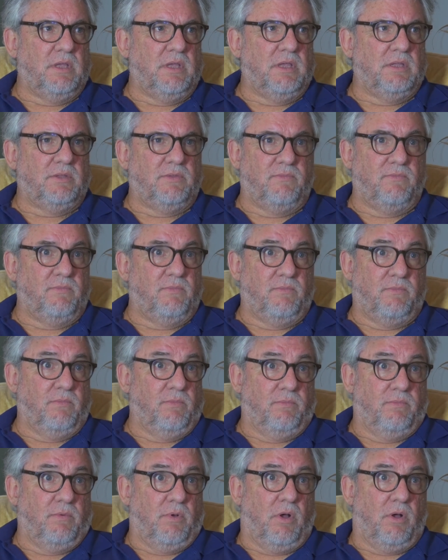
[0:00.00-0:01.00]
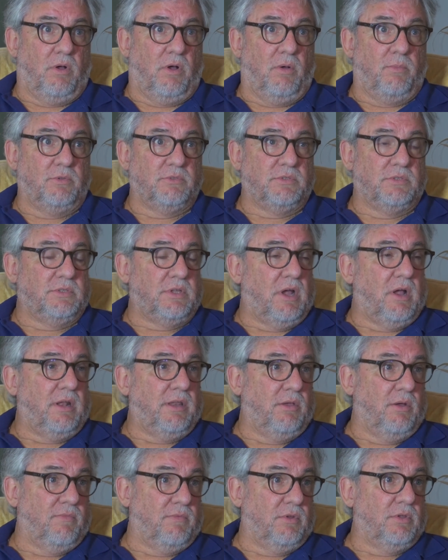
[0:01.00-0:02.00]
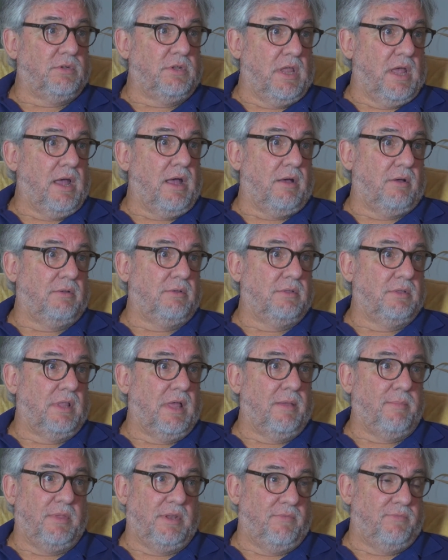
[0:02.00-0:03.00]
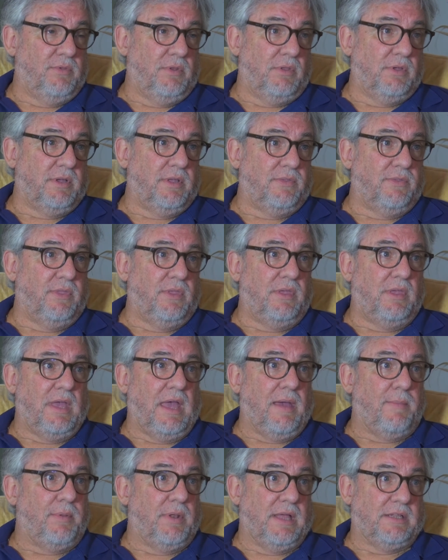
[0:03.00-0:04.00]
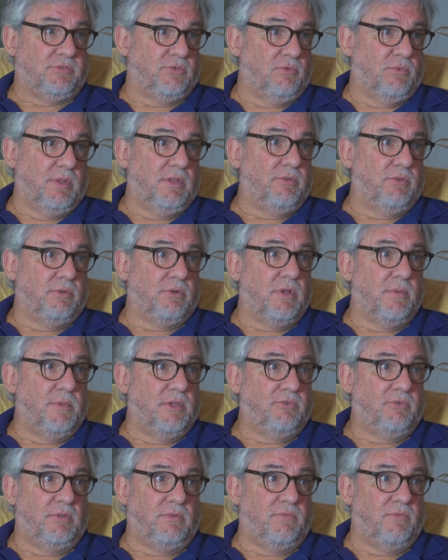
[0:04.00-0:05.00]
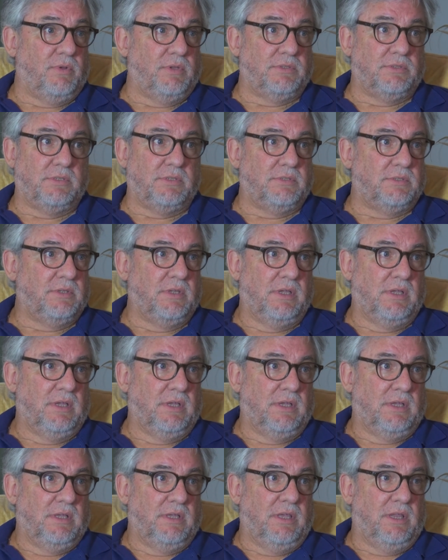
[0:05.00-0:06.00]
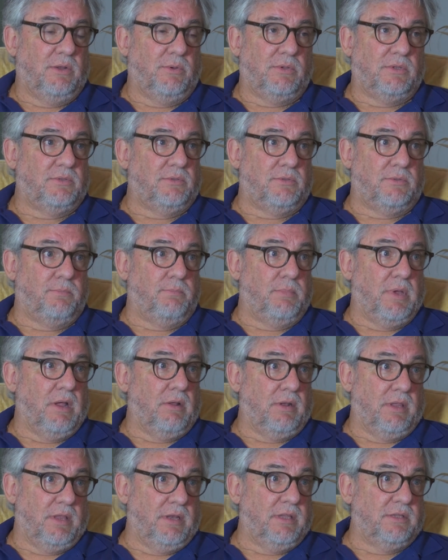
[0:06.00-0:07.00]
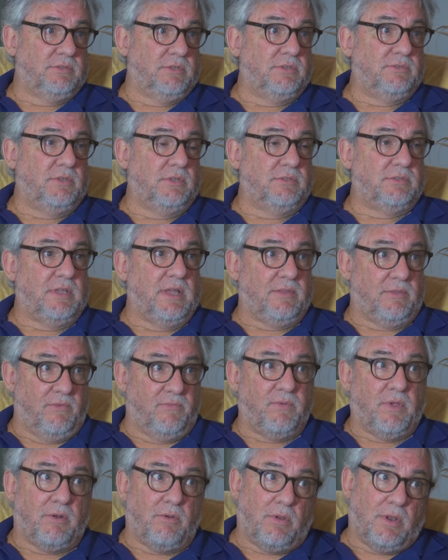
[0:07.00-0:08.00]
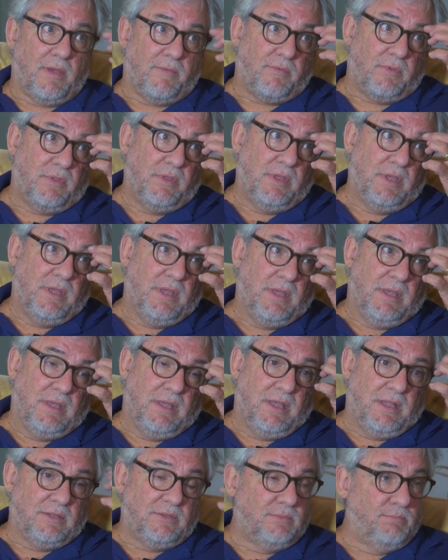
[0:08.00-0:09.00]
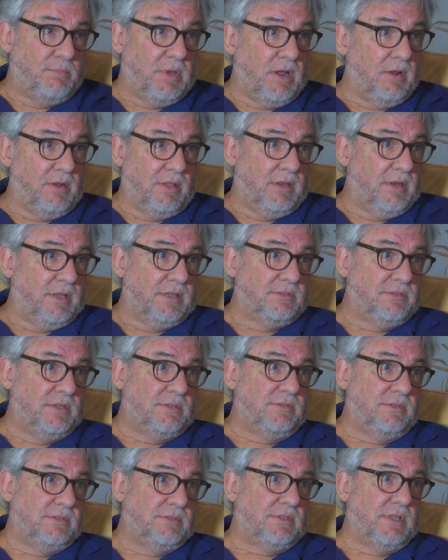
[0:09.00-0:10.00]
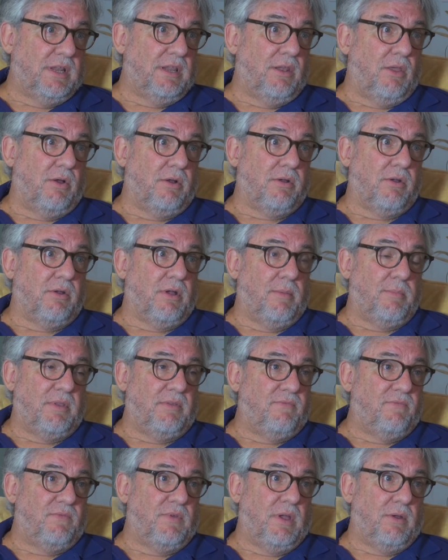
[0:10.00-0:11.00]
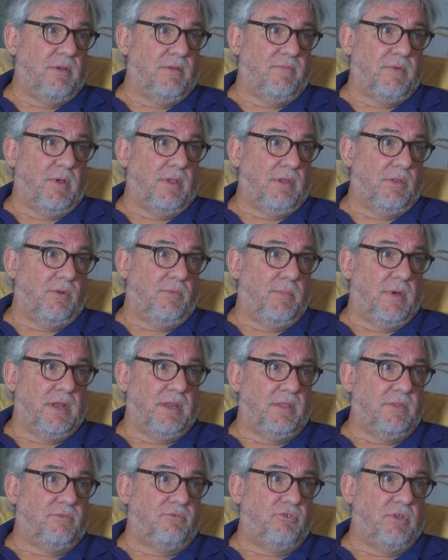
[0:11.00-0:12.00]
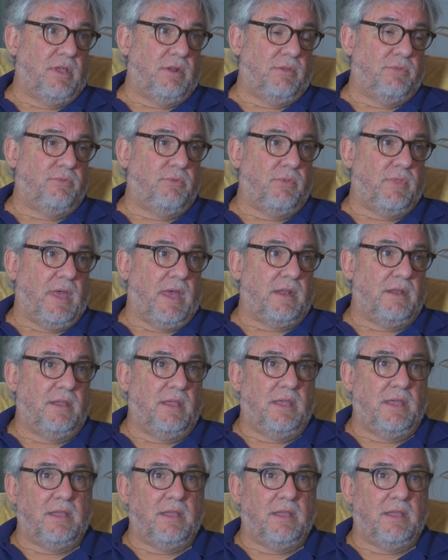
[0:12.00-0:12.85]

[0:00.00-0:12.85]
It's almost entirely overlooked now. I mean, if you look at the Appalachian Regional Commission, for instance, it's barely in existence at the federal level. Yeah. It's barely in existence any longer. I mean, very, very little money is channeled through that.